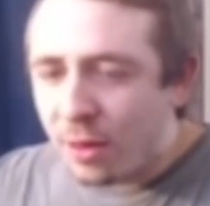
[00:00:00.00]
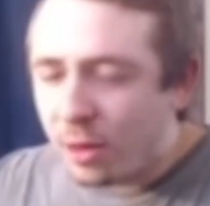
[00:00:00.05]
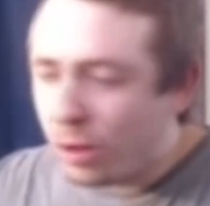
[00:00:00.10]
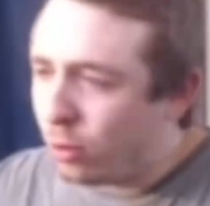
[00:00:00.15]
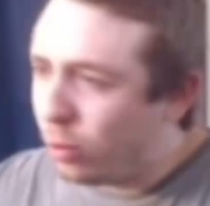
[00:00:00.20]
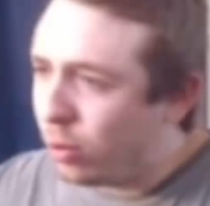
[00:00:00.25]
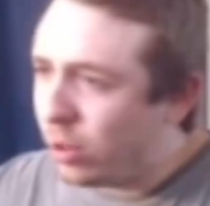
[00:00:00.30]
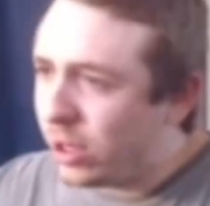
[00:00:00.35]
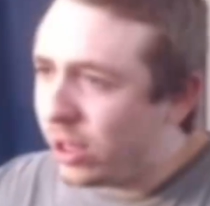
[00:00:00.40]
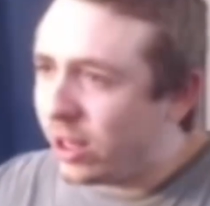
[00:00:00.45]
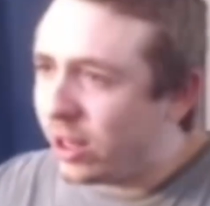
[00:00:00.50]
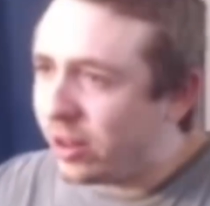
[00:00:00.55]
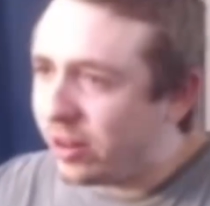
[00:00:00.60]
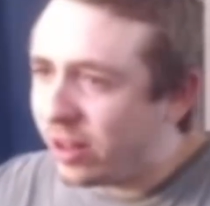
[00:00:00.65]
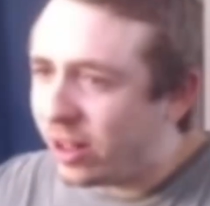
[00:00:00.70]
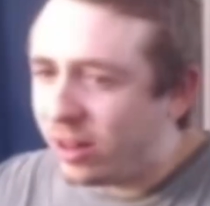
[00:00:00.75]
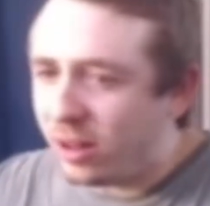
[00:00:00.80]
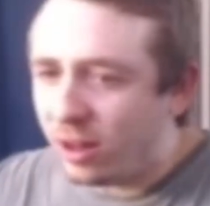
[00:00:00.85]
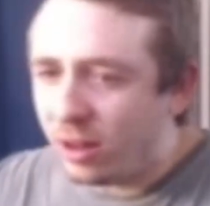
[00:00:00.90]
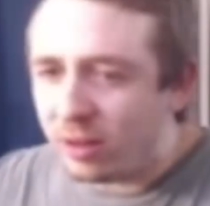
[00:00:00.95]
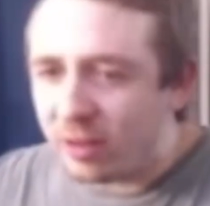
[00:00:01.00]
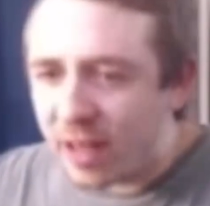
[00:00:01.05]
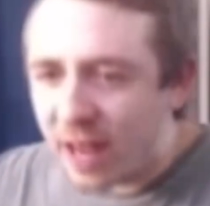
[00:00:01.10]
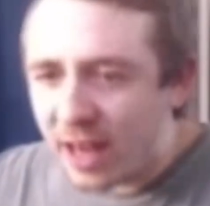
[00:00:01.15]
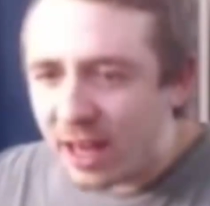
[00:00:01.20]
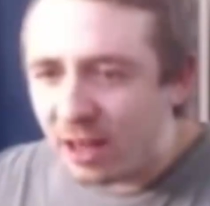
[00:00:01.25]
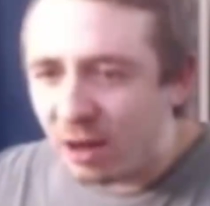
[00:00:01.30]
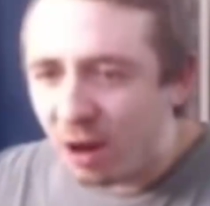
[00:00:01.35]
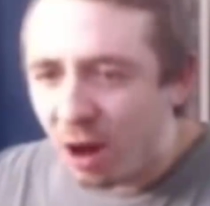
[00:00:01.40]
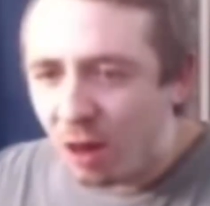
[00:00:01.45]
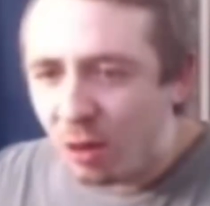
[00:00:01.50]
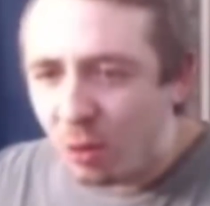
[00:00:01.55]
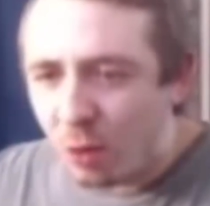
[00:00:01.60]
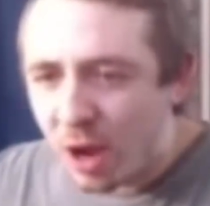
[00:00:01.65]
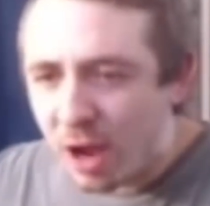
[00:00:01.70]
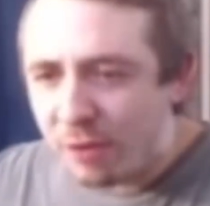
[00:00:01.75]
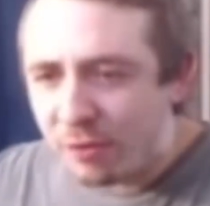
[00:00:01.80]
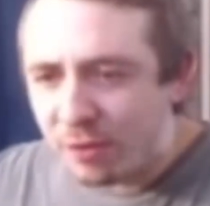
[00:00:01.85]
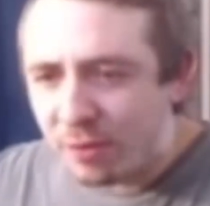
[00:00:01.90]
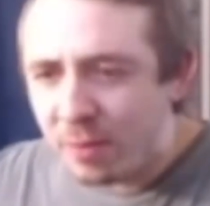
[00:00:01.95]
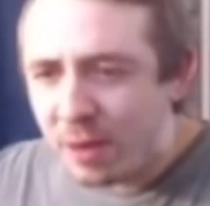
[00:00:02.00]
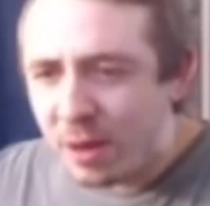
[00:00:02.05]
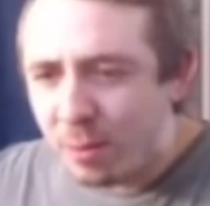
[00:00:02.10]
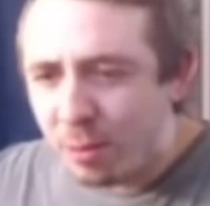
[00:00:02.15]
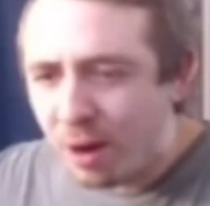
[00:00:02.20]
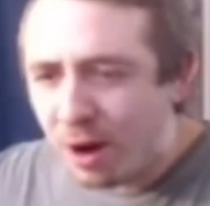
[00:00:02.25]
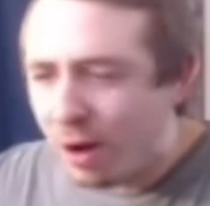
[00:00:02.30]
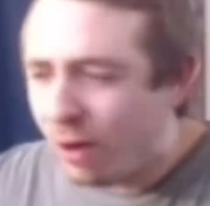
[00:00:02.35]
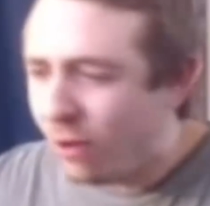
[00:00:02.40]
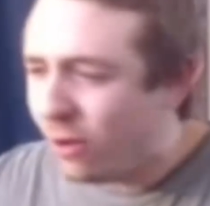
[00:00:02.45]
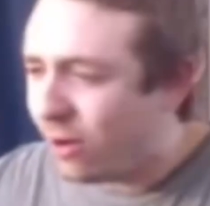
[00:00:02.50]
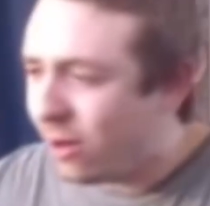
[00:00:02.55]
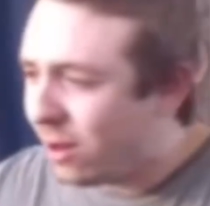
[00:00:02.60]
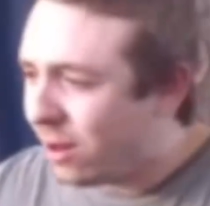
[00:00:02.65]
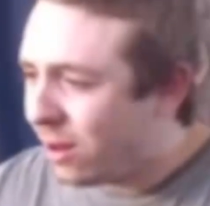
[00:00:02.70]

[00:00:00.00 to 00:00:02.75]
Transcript: They're really gonna sit there and take it all away from me, bro?